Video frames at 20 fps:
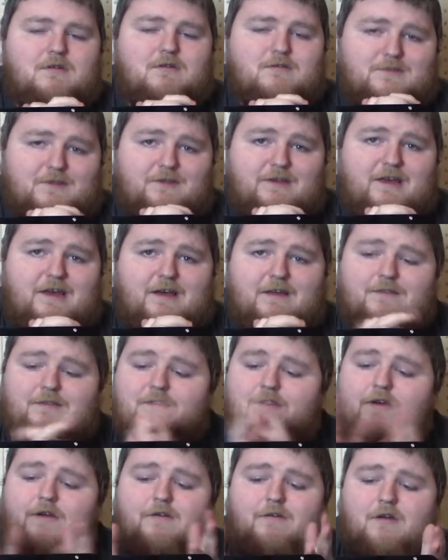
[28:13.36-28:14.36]
So yeah,
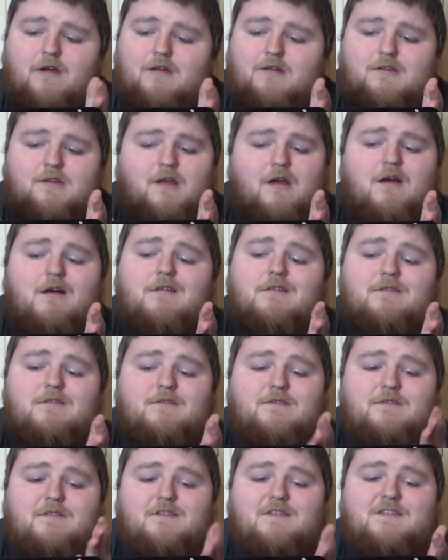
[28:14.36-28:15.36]

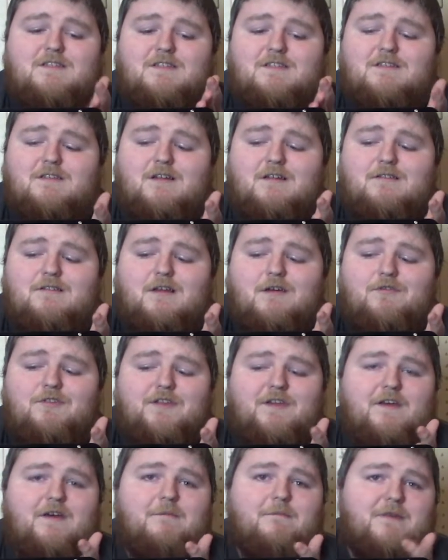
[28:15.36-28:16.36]
this is not the only
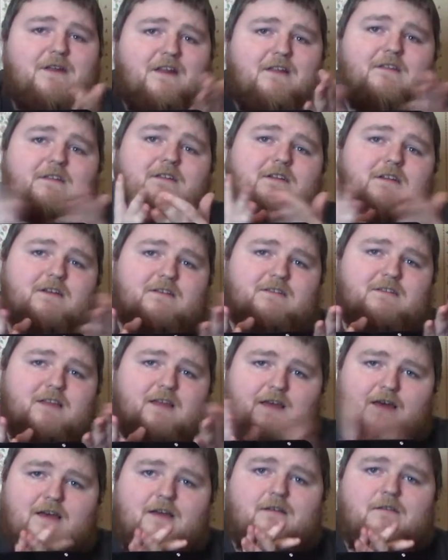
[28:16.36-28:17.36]
company that does
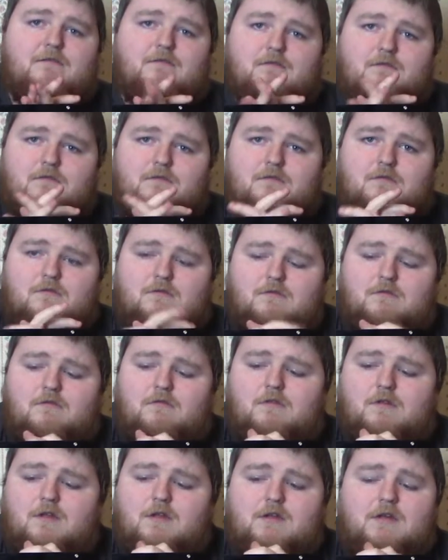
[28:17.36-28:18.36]
that.
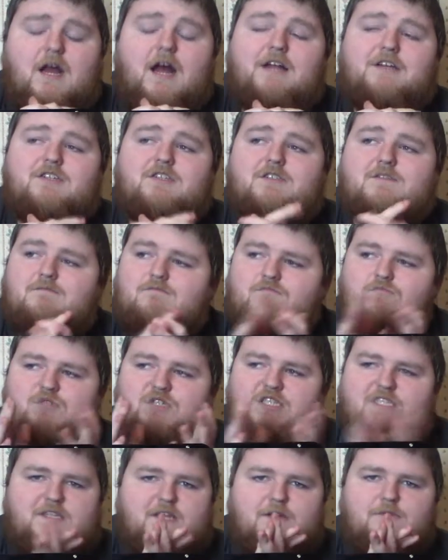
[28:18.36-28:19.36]
I just
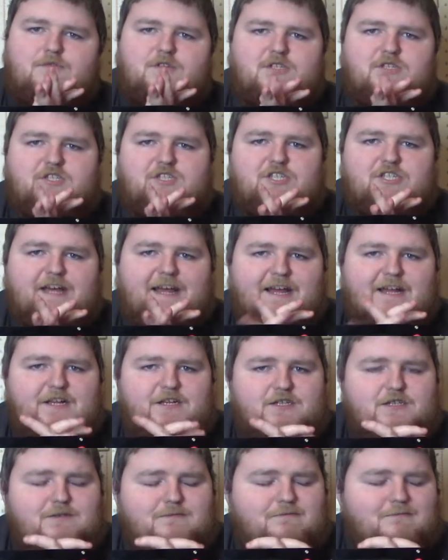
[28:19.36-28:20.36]
wish they would
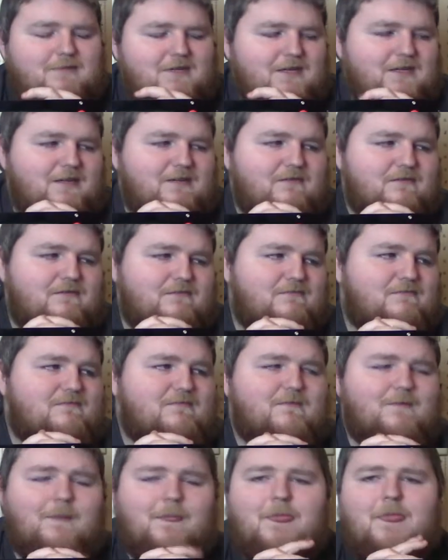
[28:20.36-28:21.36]
change, but
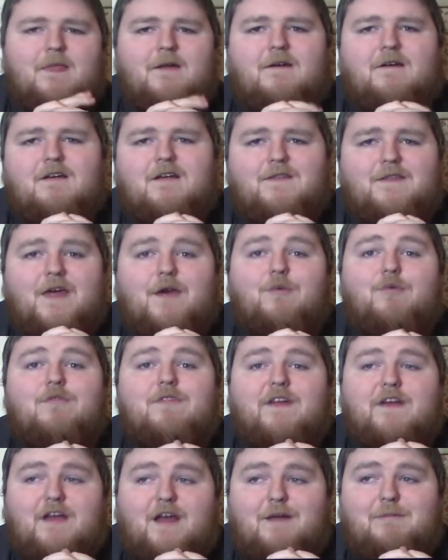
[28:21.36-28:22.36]
they
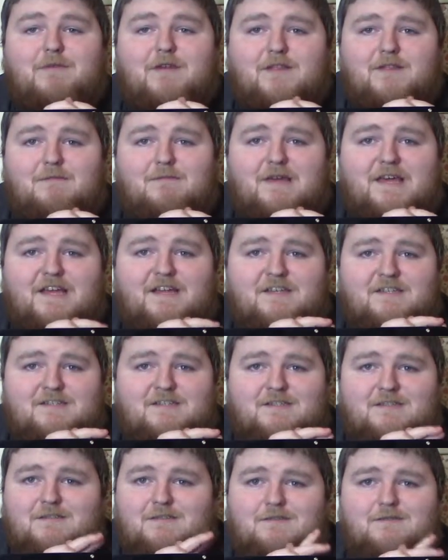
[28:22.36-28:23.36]
got to be the
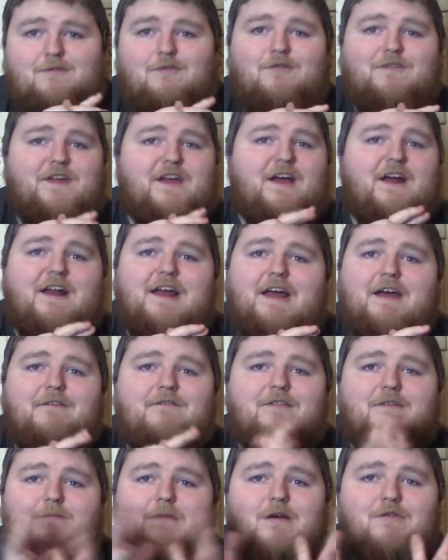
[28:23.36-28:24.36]
biggest, or they got to
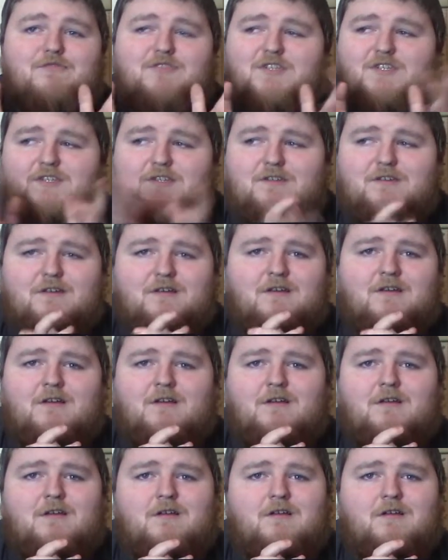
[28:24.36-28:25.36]
have the most,
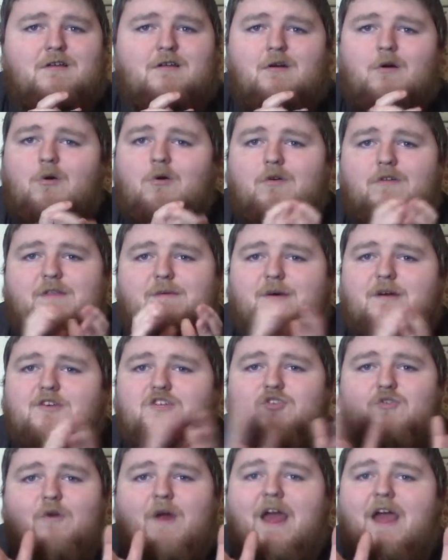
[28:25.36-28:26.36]
or the
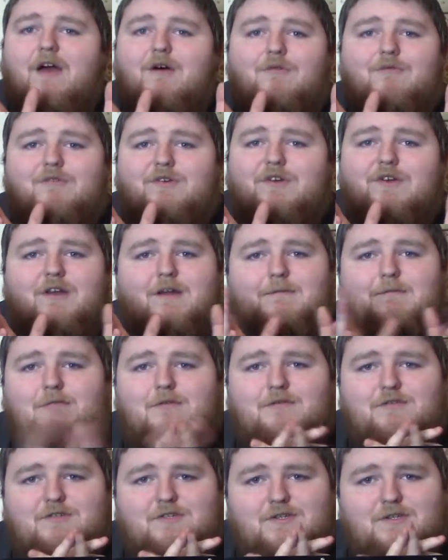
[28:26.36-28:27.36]
most round
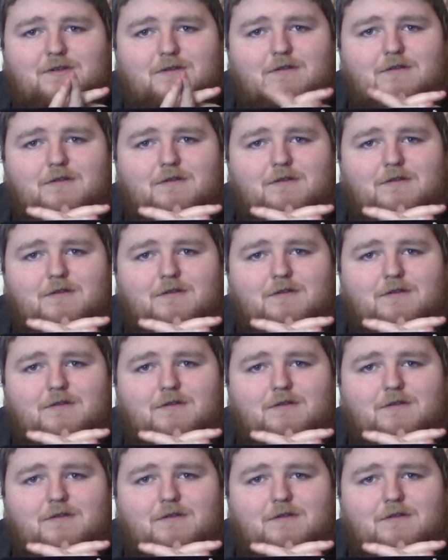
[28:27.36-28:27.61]
numbers.